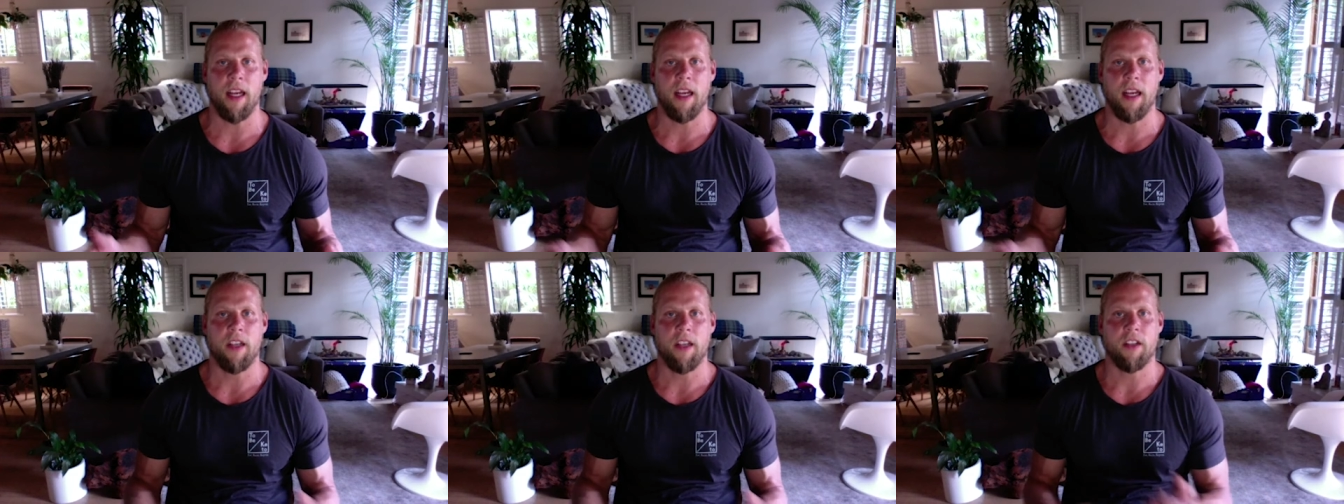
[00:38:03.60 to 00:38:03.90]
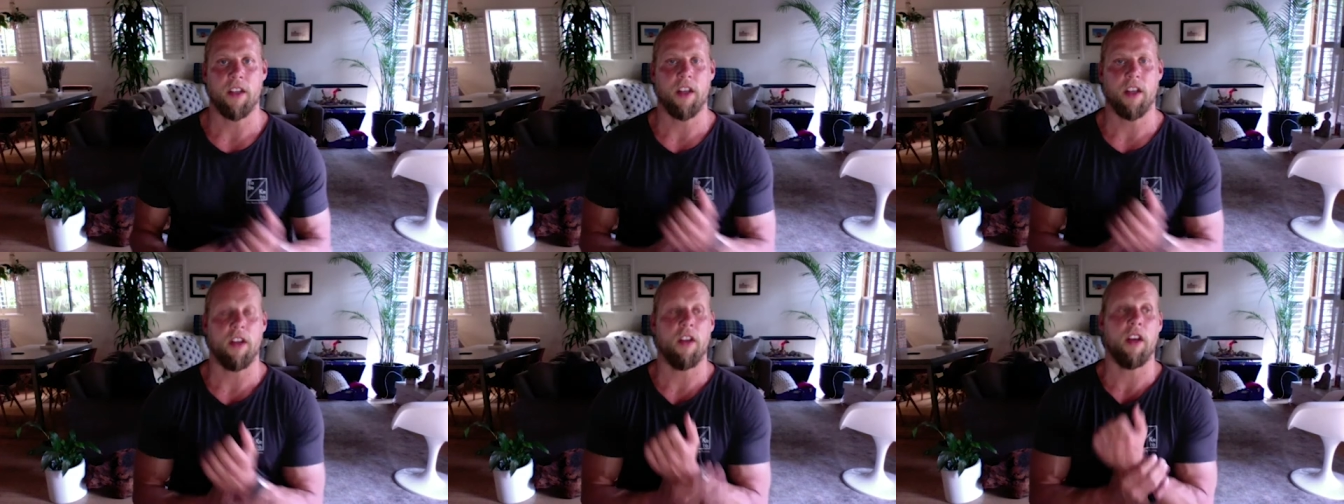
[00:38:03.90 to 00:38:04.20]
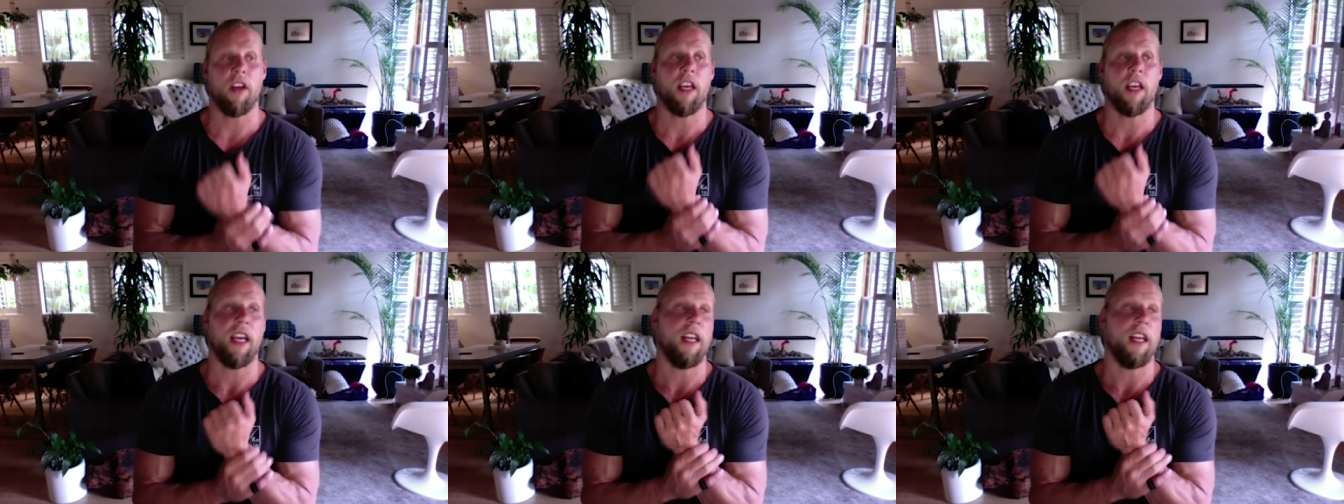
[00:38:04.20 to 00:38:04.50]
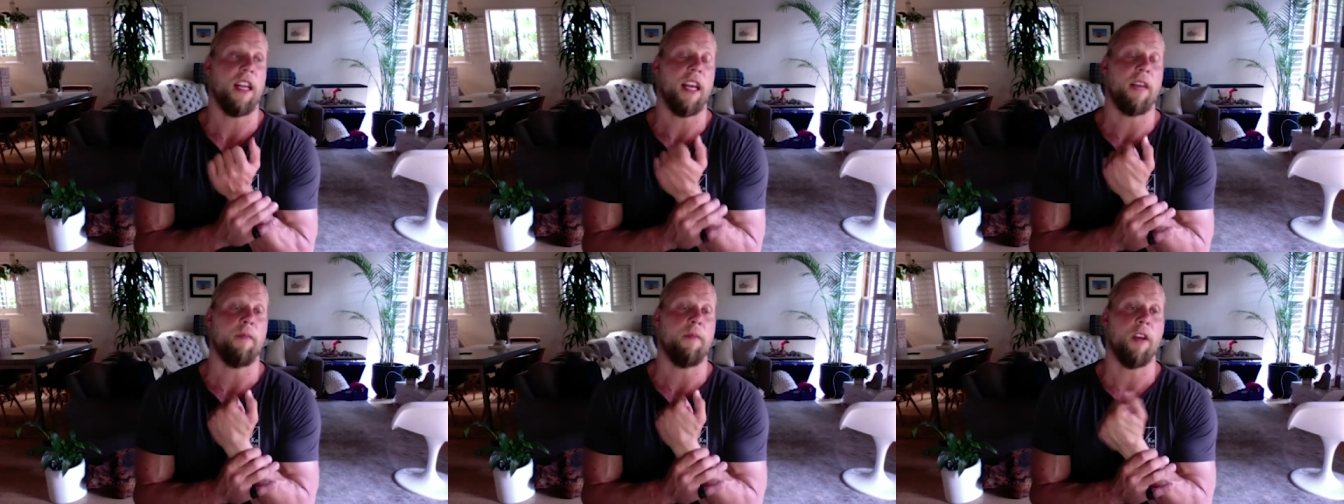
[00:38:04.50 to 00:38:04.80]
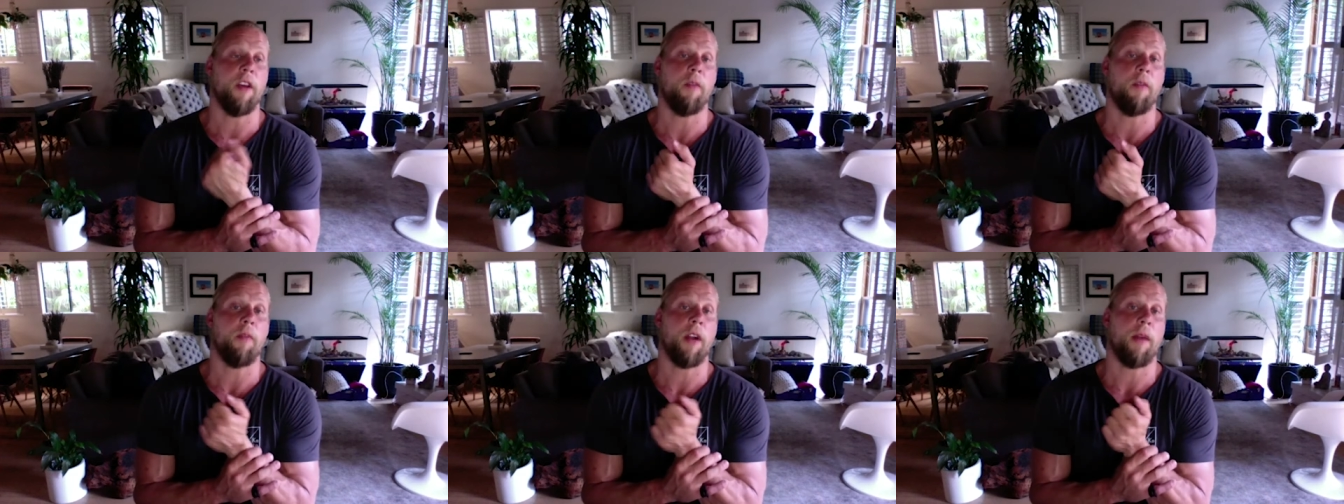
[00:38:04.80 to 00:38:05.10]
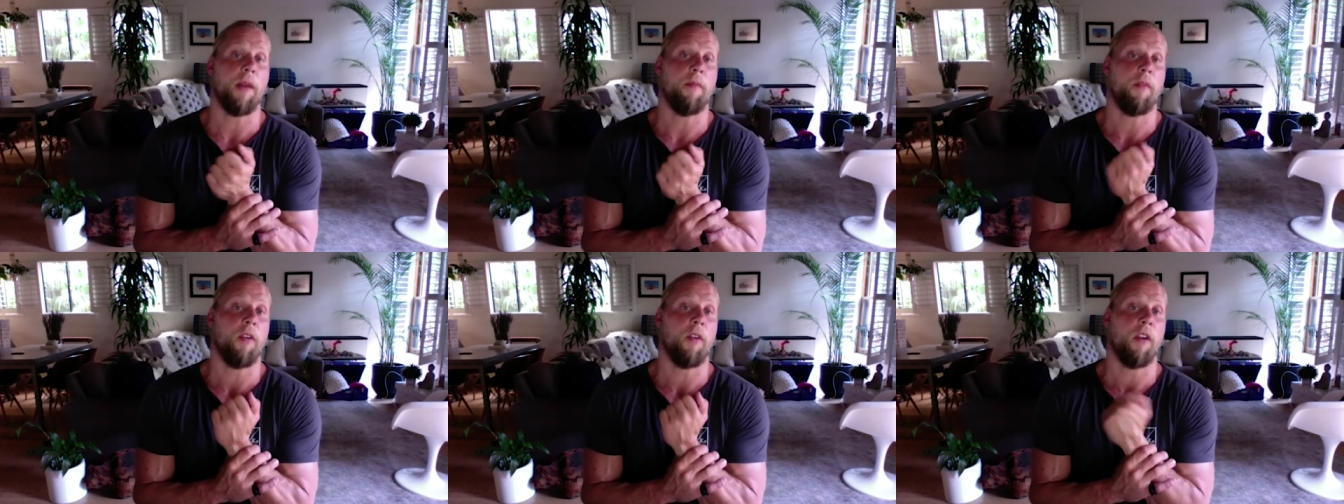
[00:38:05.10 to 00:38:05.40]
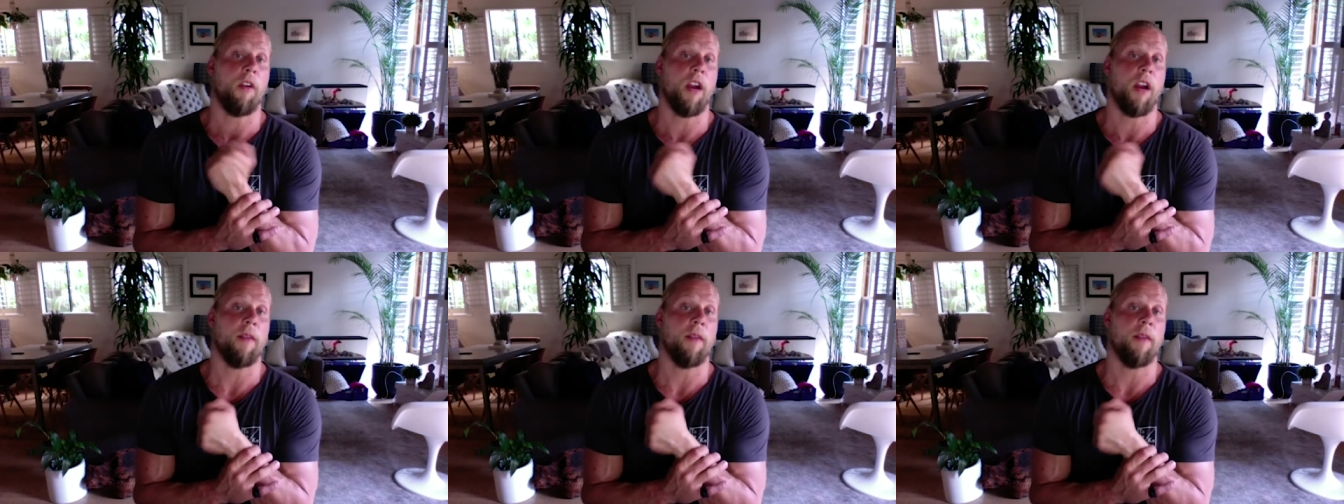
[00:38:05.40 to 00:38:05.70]
so mm-hmm. you look at like meal prep
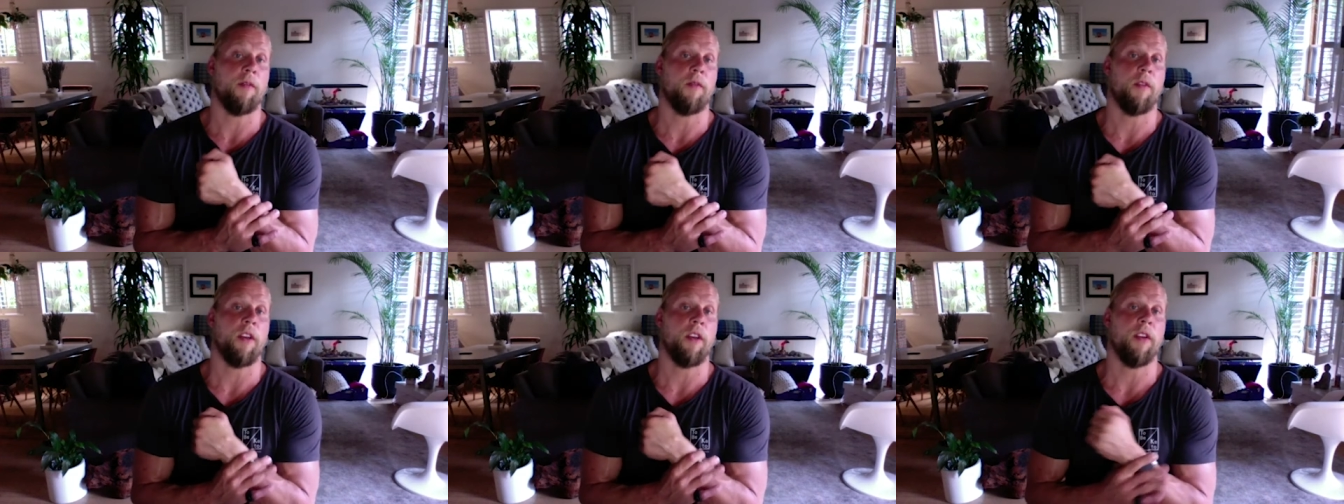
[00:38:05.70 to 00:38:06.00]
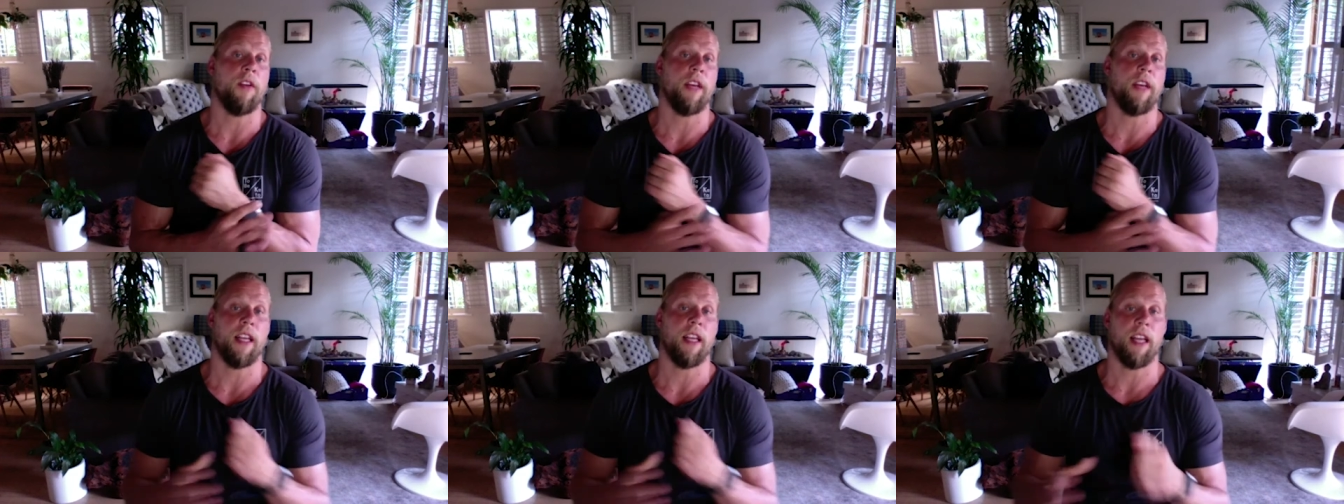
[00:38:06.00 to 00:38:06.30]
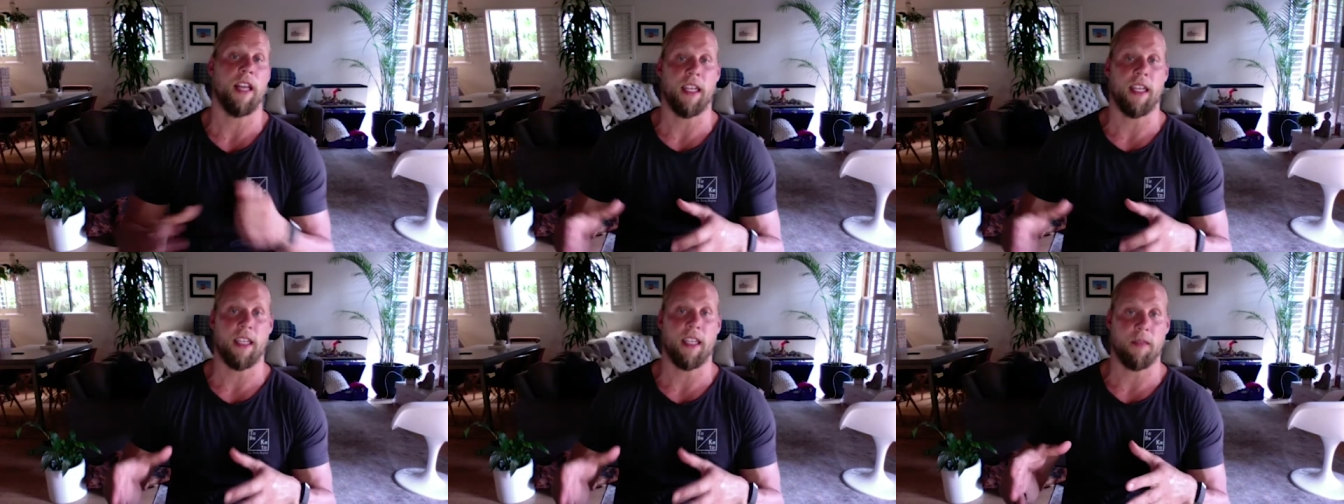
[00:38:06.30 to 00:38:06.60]
programs where you get like